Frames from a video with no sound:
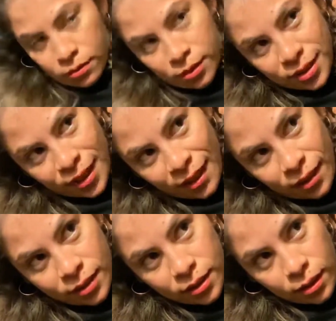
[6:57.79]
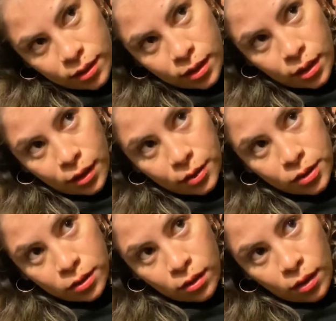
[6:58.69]
Just kidding, it's not gonna take
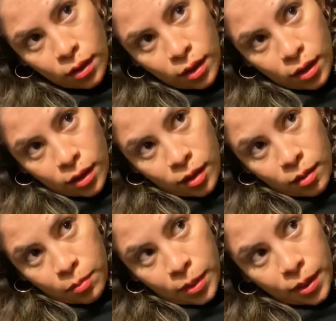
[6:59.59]
years, but